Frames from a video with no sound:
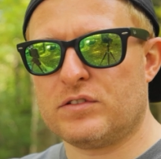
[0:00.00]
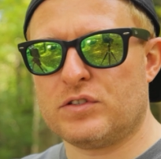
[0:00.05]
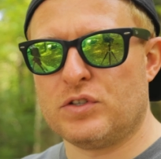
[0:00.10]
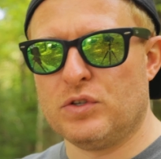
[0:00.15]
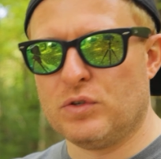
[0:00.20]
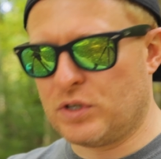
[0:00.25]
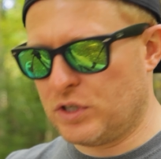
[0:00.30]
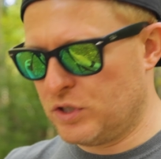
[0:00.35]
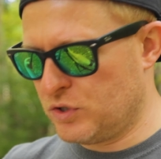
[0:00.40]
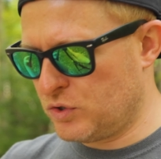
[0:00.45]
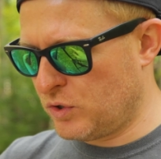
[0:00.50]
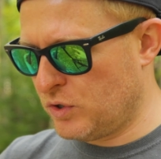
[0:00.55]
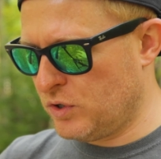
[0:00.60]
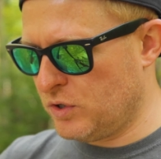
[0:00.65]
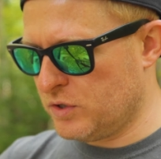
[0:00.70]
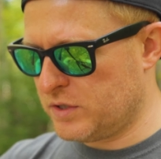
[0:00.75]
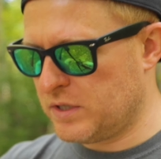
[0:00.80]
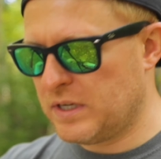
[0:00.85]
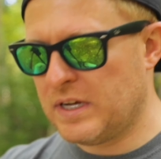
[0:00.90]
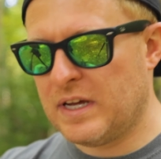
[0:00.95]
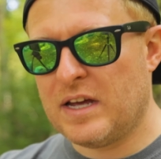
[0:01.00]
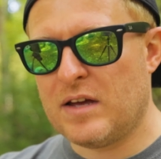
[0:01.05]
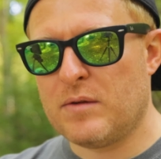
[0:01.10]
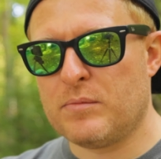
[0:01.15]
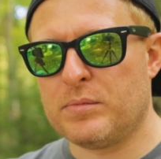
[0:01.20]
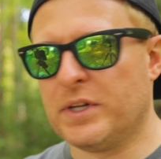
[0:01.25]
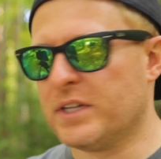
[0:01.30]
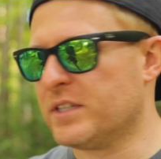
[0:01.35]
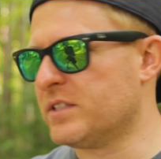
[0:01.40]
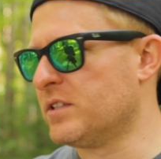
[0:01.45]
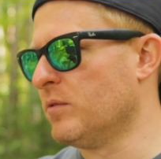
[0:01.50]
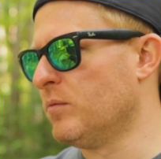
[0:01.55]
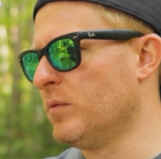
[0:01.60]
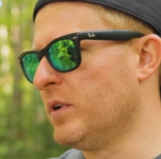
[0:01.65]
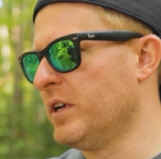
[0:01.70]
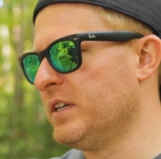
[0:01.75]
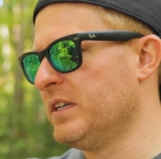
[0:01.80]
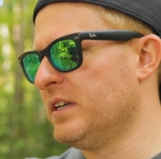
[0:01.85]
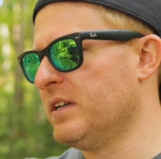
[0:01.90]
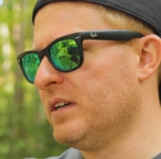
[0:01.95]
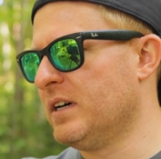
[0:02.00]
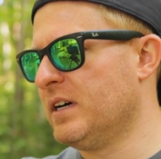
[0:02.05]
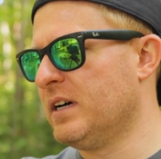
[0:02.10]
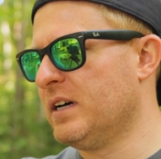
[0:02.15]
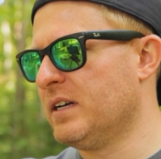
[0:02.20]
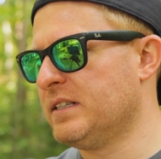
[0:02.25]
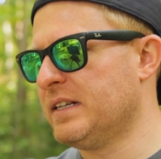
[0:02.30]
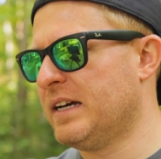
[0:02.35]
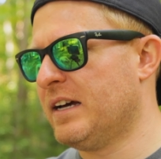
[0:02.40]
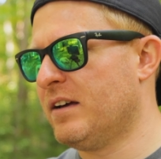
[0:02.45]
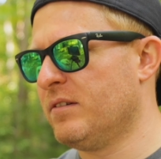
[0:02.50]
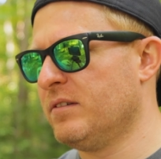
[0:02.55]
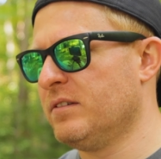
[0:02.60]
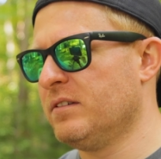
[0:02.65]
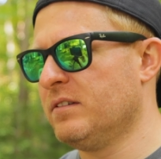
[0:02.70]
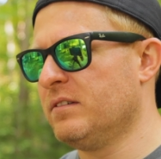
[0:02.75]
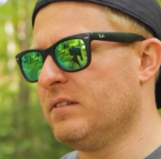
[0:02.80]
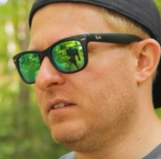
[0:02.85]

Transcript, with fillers: two controls plus the one uh, down